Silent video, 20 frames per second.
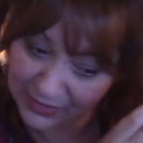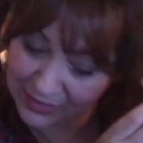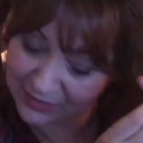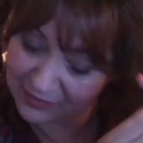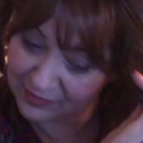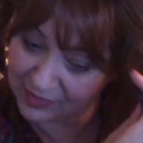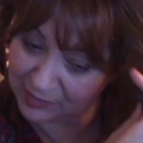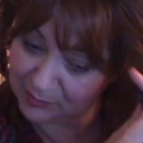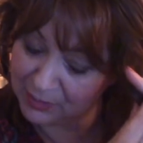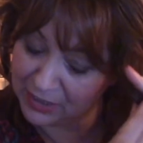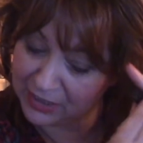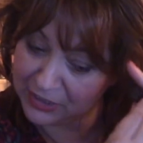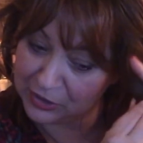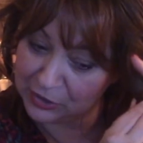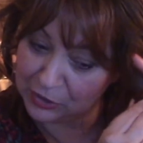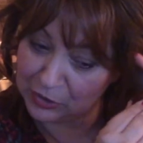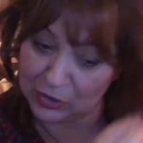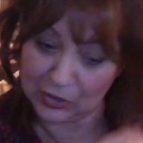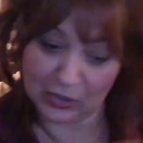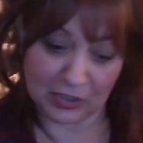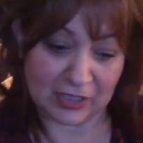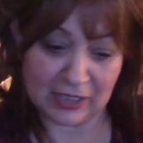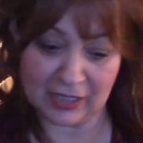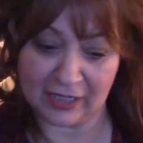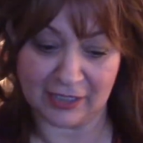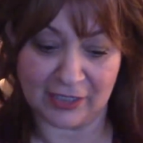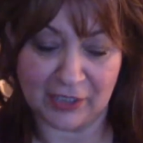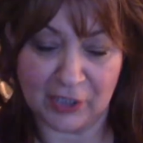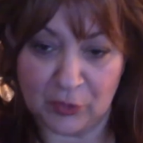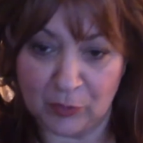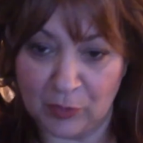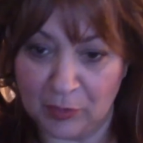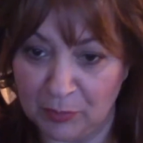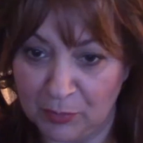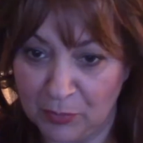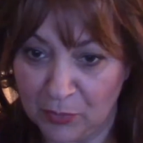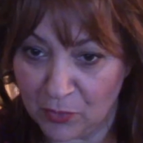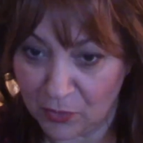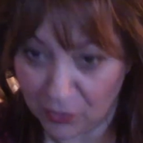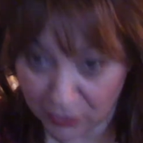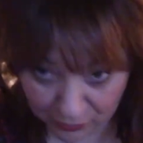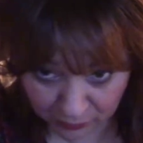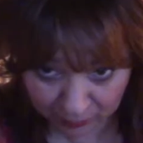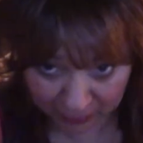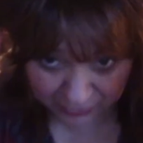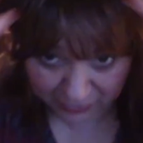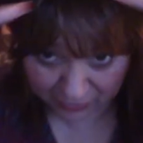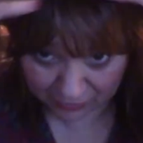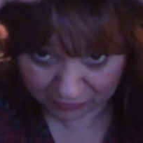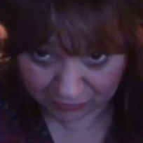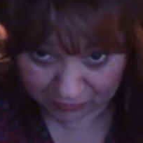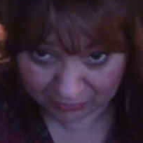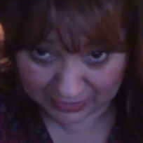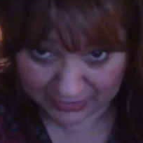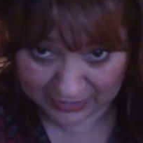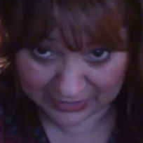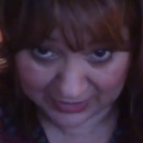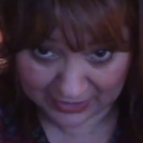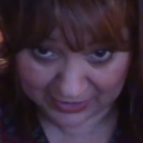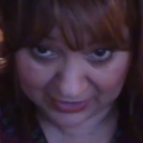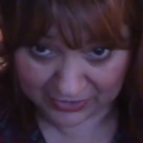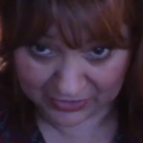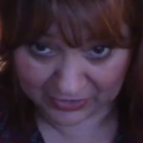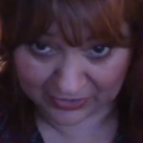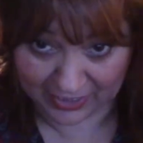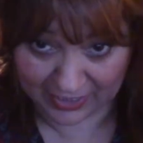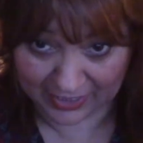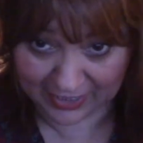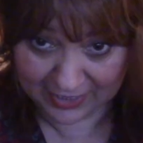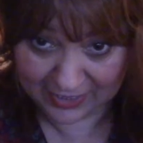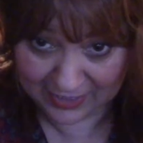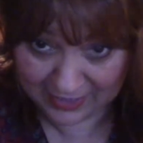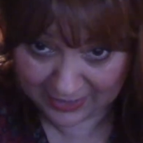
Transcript: They make you look like you were born with a really thick,